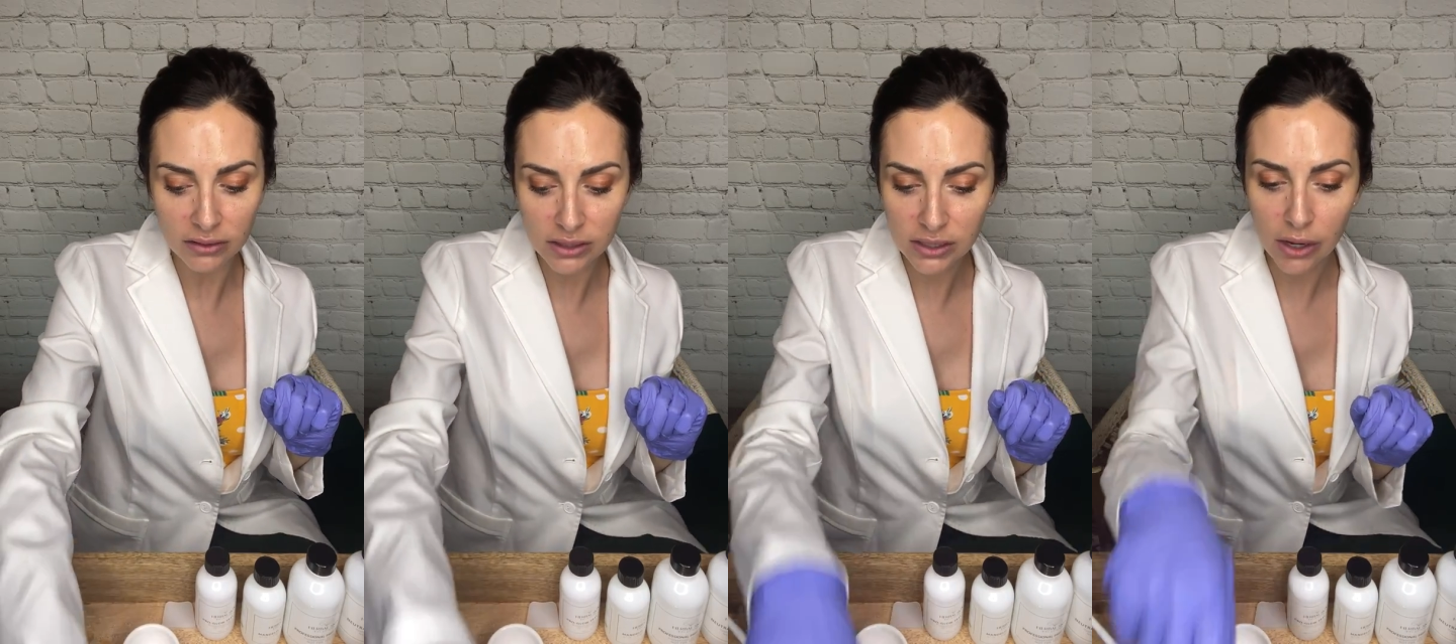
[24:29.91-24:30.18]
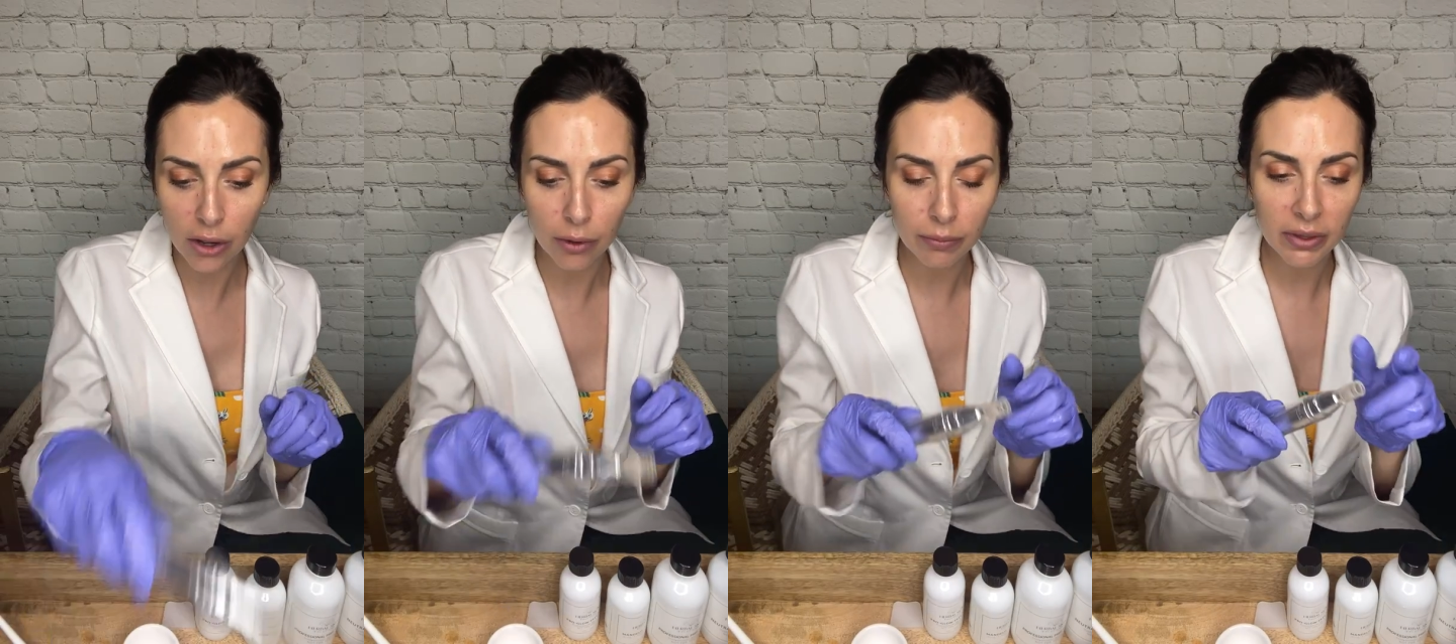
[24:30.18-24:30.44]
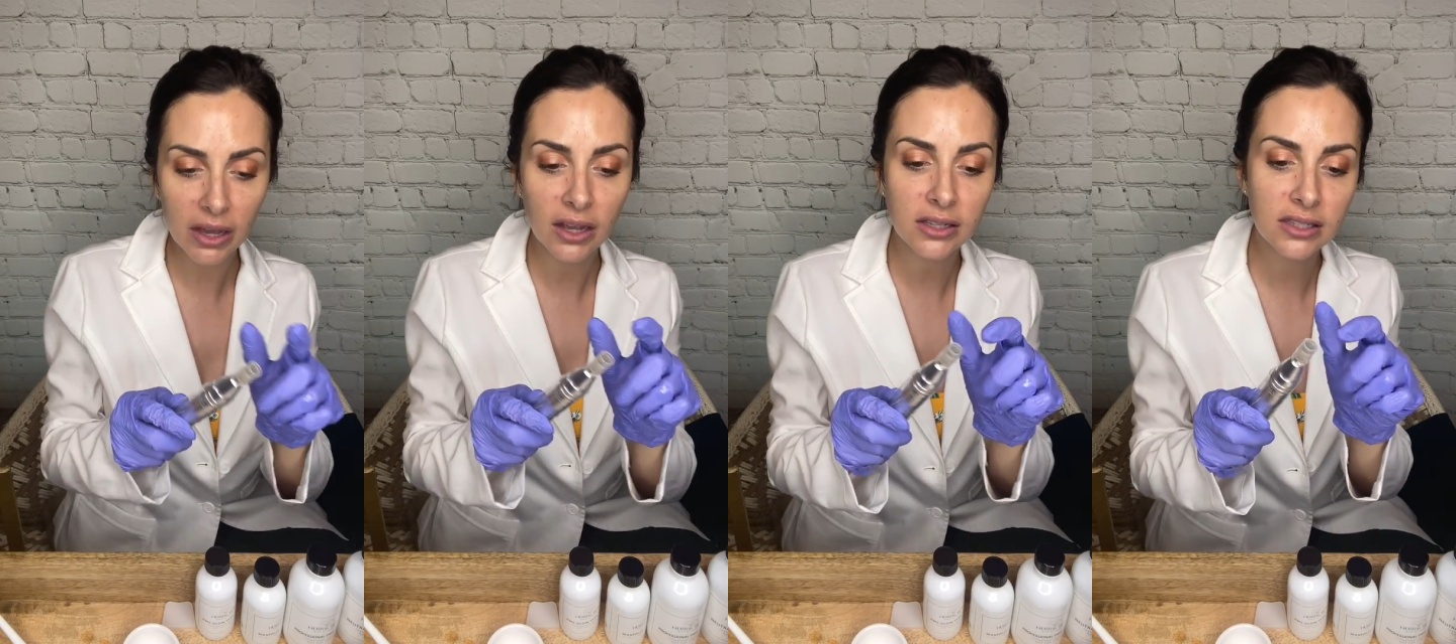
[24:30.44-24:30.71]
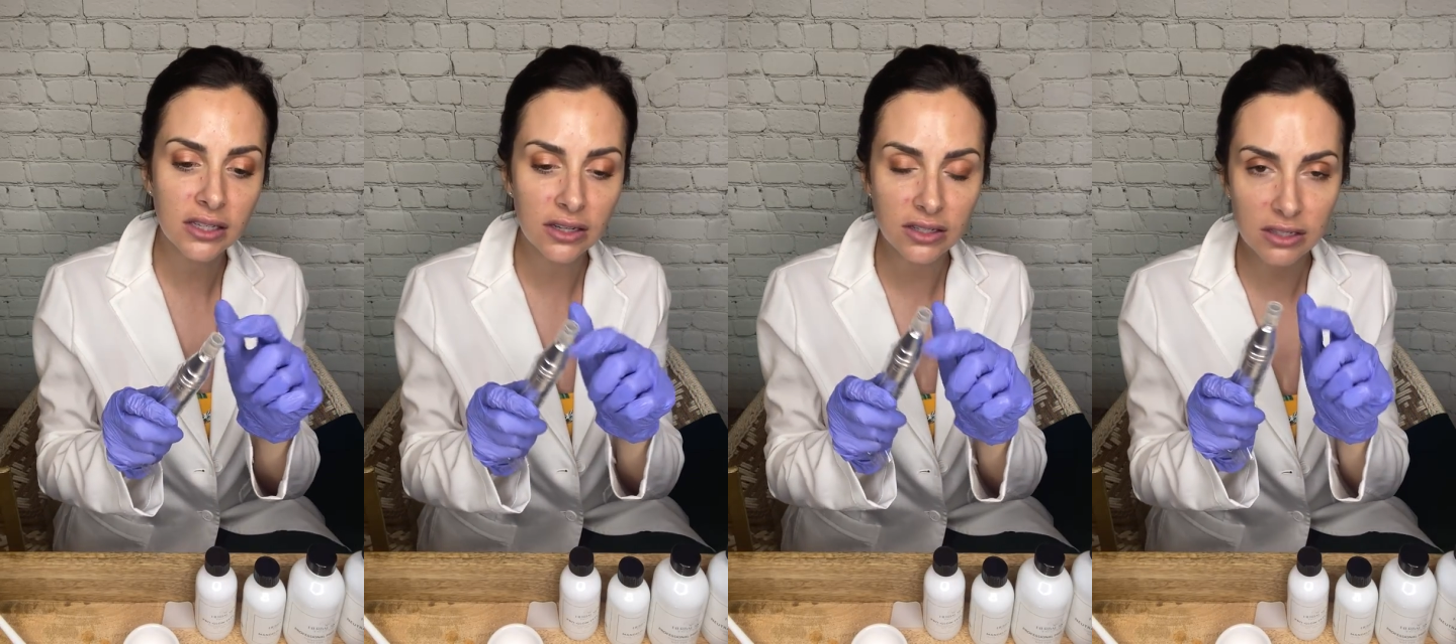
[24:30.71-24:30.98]
So because
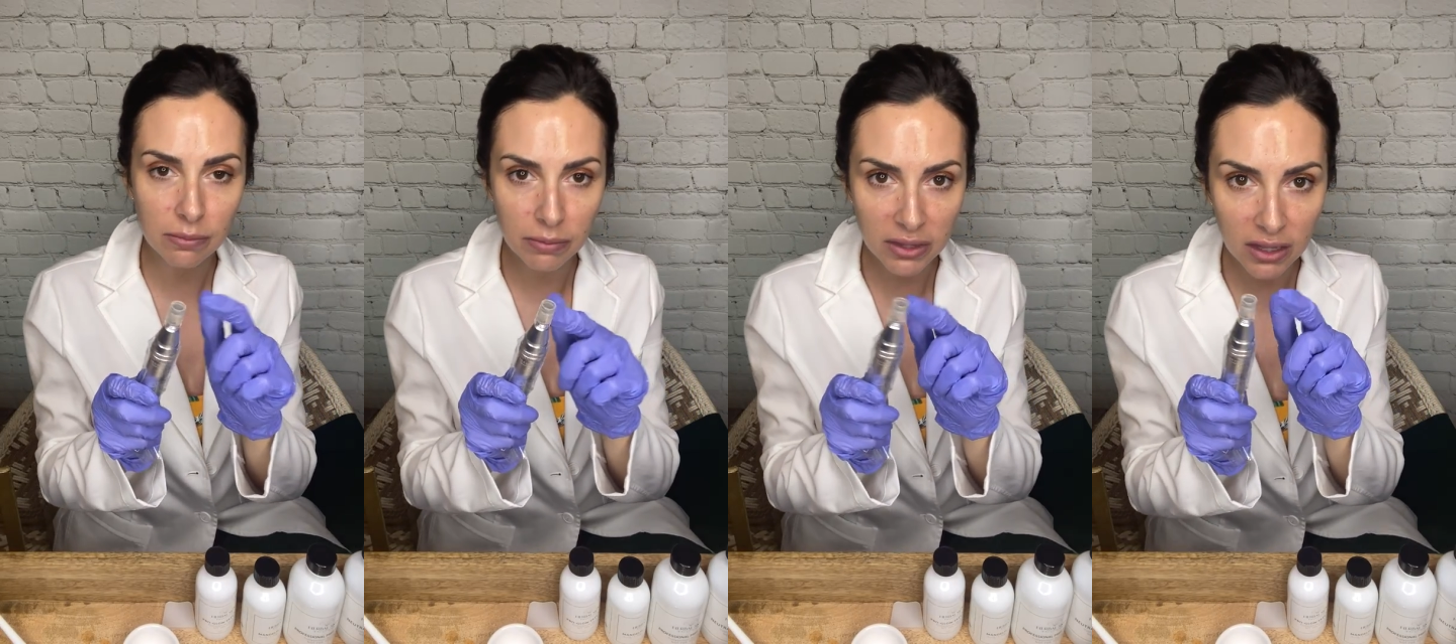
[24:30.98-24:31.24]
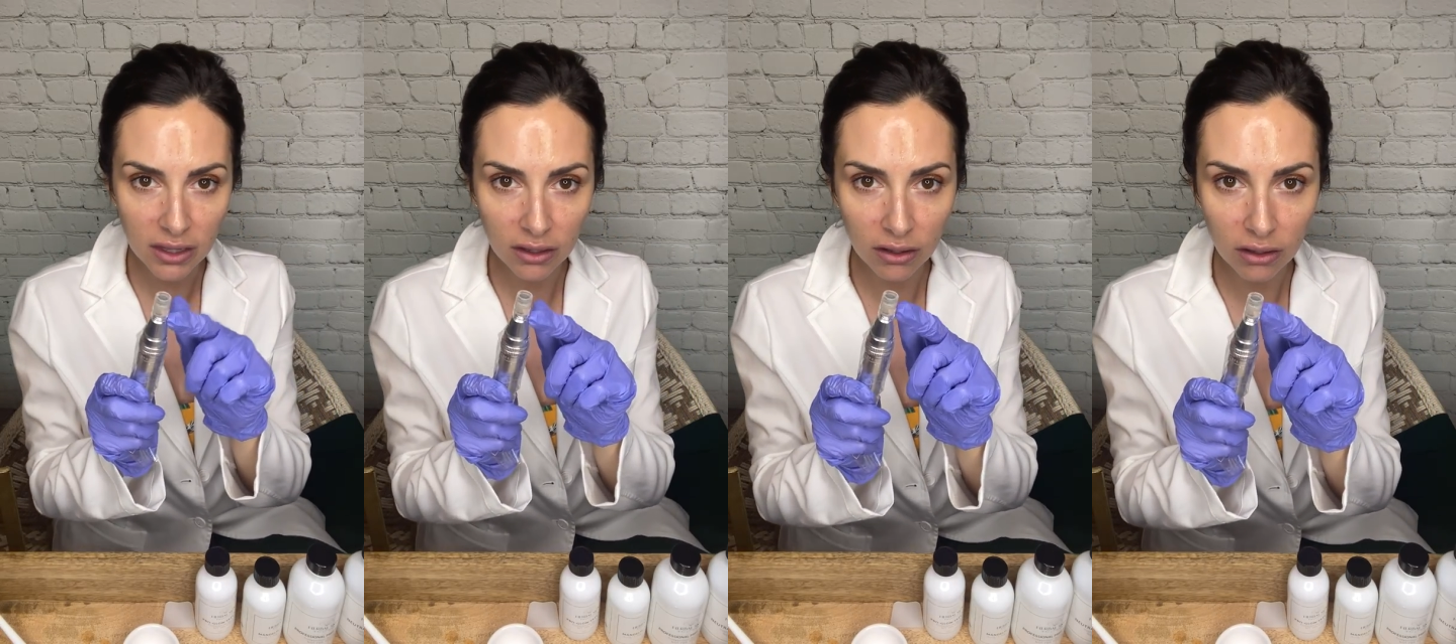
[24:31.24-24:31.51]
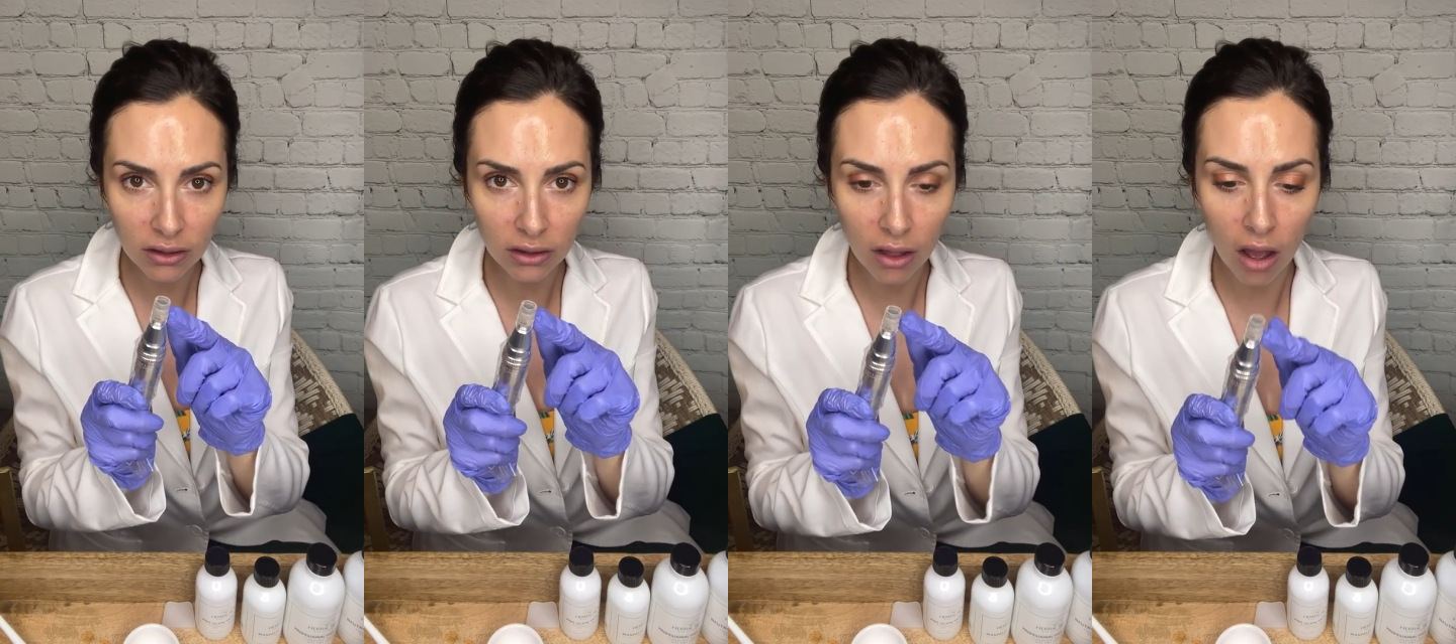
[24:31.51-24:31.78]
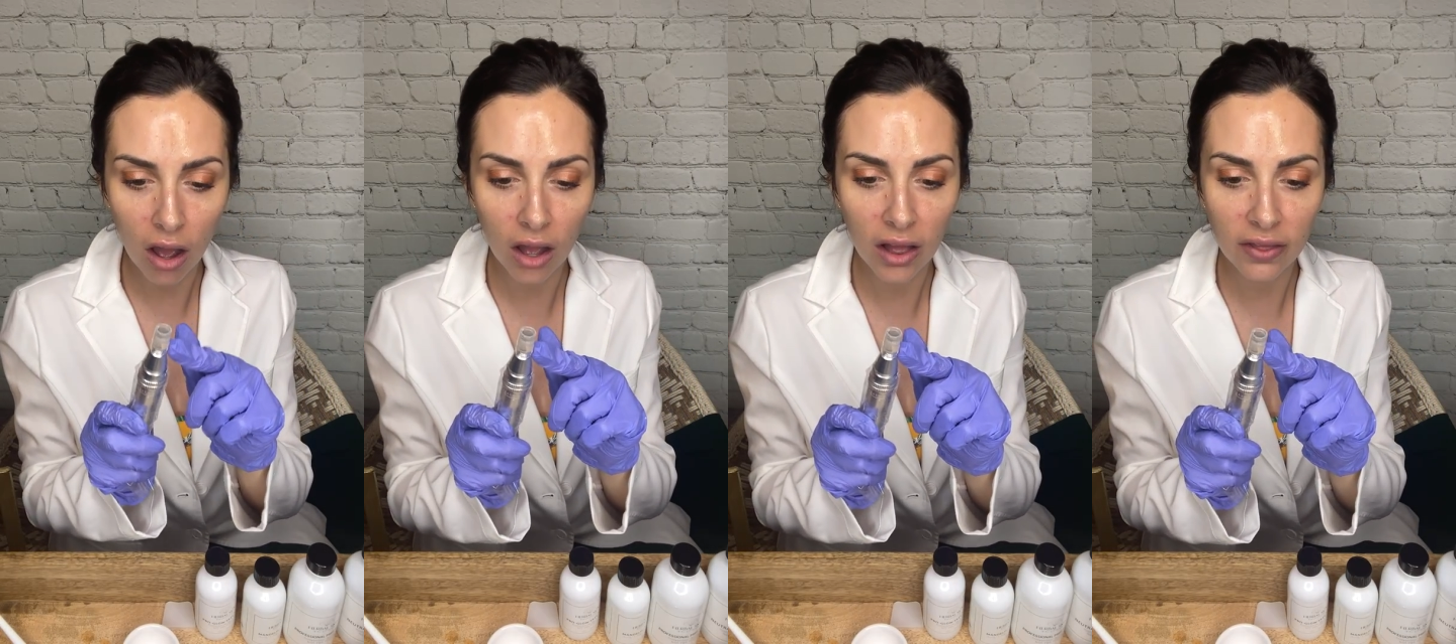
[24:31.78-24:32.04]
there's a peel
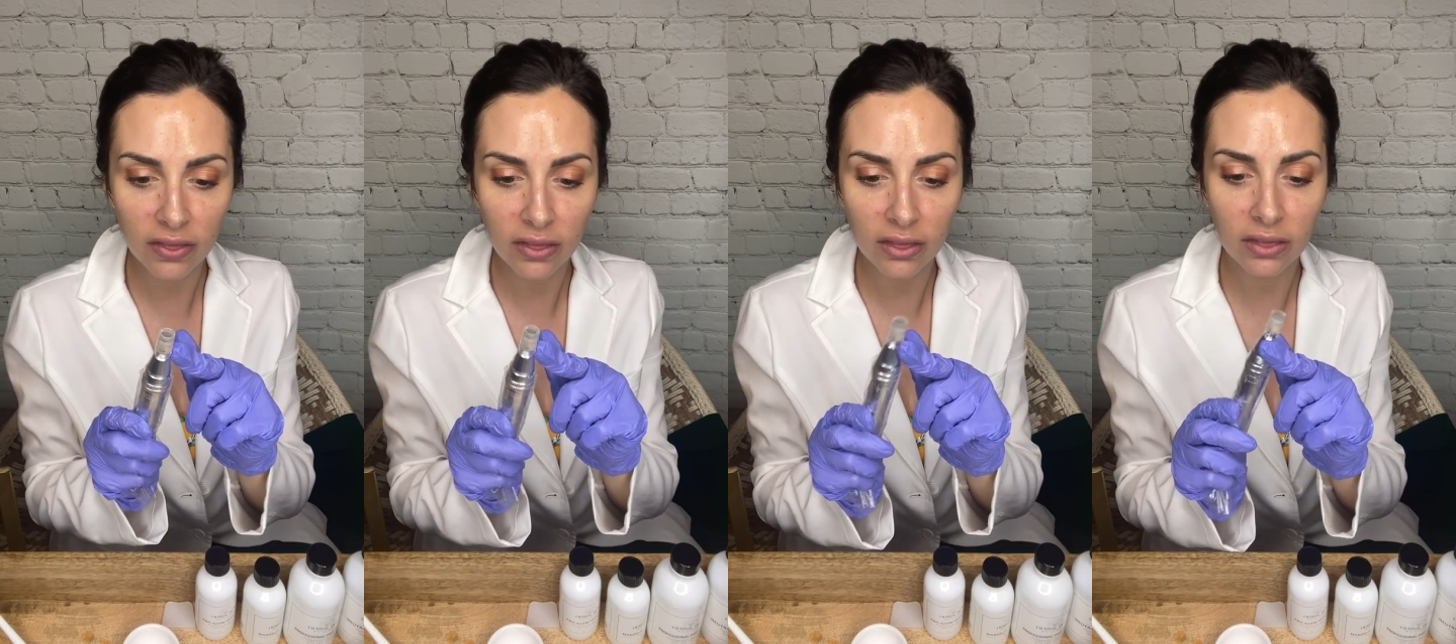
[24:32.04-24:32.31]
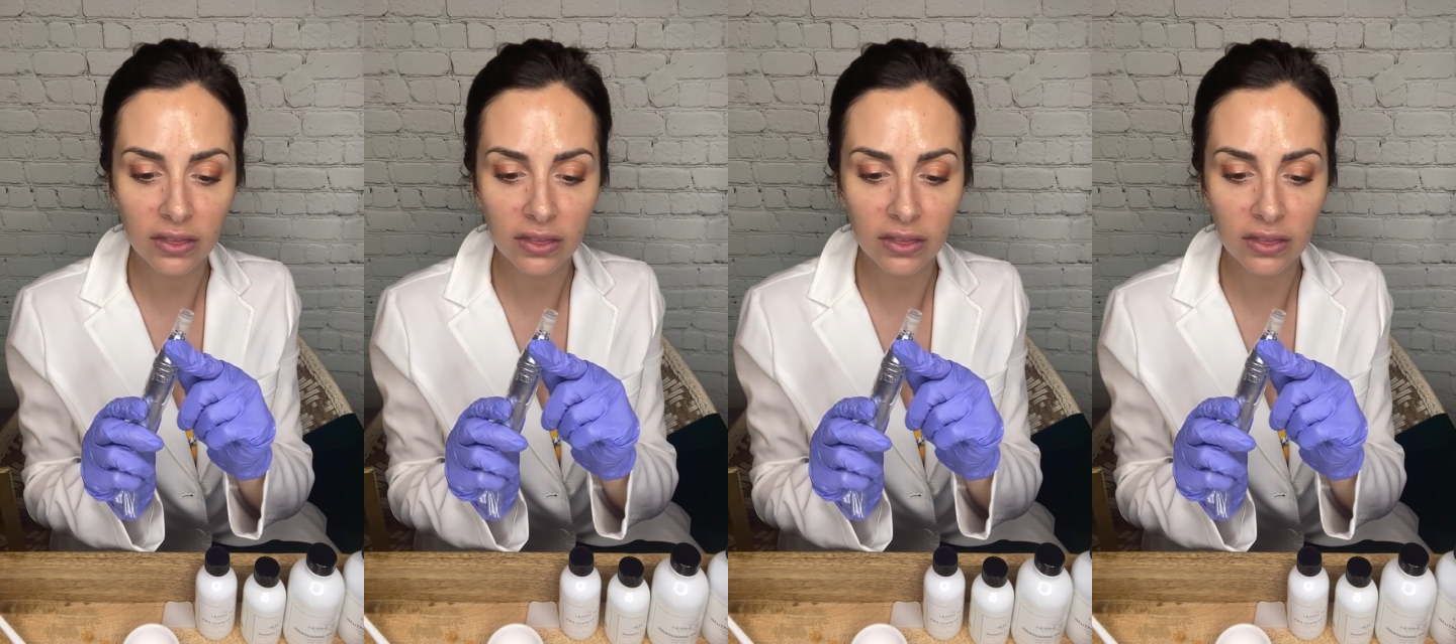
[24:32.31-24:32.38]
on